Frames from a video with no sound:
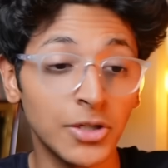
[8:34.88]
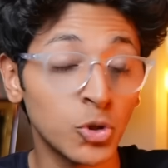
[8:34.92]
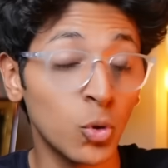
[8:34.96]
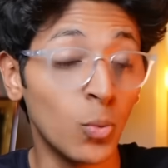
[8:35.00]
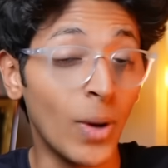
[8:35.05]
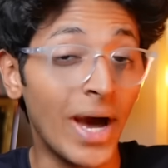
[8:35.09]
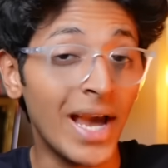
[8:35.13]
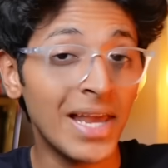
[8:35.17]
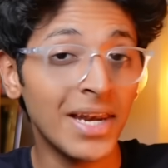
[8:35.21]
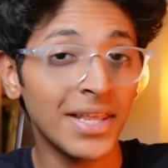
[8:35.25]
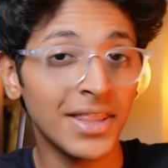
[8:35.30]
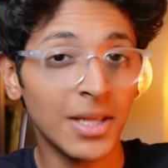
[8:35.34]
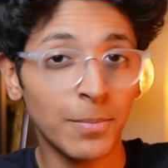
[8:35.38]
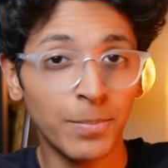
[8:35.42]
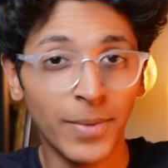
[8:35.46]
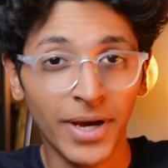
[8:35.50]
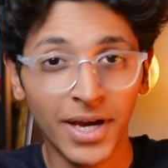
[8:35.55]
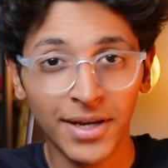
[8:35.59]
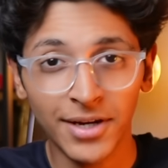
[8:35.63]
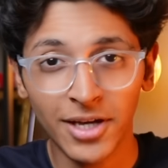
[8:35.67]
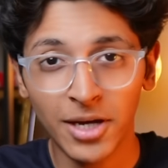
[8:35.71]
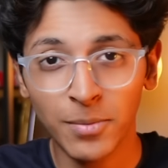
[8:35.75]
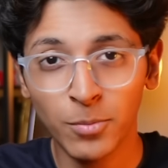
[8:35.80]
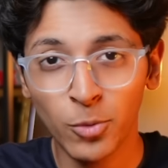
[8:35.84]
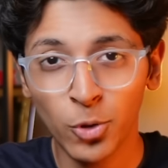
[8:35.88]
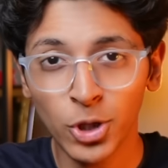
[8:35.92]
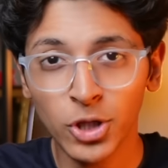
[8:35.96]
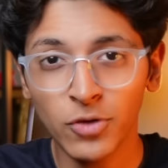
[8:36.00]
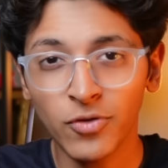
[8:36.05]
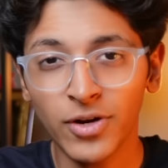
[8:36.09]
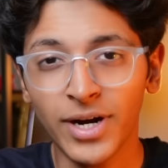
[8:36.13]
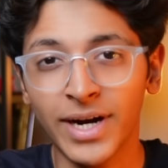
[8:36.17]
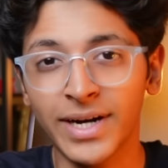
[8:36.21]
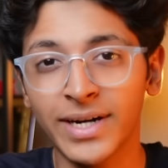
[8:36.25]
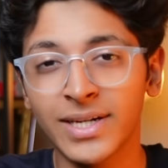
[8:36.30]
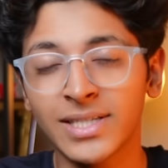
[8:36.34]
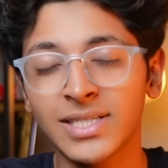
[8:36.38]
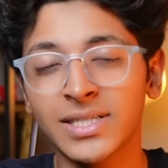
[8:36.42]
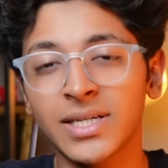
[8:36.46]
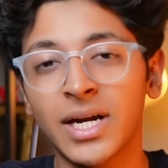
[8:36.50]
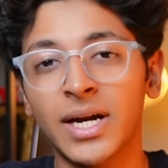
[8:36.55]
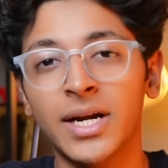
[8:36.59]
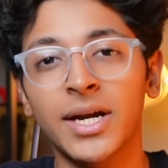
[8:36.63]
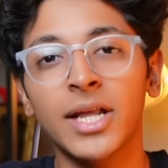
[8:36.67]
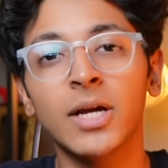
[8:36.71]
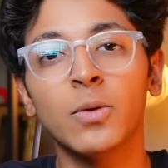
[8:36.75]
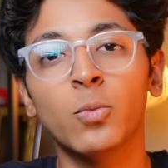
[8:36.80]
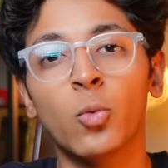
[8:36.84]
So while in the beginner mode, you are
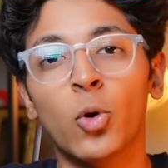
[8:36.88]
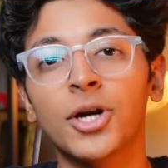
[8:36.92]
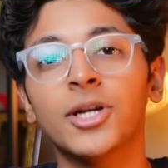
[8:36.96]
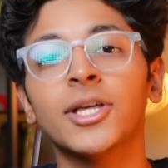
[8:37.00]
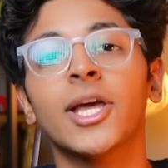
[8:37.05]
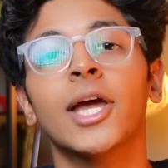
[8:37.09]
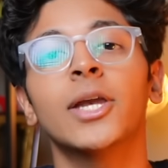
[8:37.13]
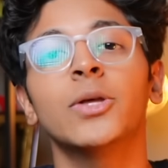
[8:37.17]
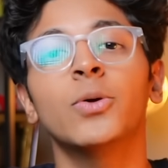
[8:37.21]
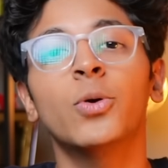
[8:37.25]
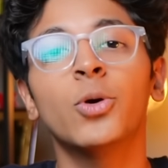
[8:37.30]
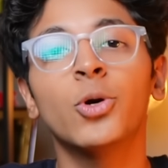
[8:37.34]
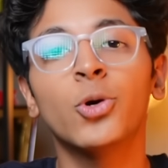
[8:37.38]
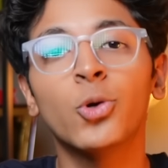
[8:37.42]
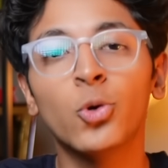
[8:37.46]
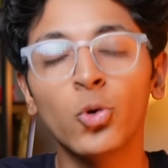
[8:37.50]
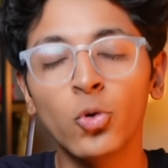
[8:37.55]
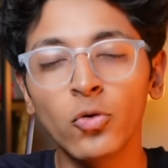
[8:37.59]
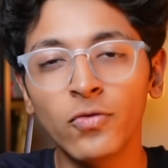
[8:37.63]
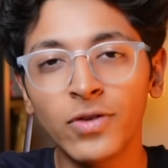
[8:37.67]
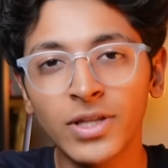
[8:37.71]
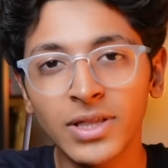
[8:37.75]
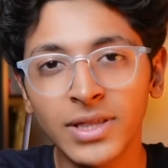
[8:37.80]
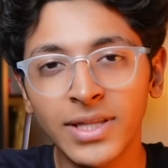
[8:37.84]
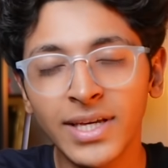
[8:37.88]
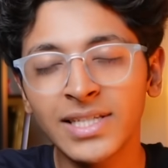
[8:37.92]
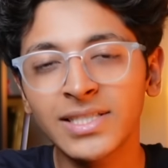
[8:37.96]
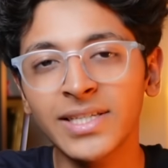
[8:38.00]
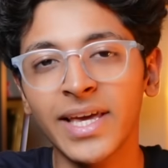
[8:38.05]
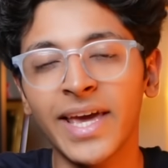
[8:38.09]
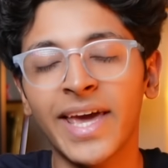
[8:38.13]
understanding what can you do with these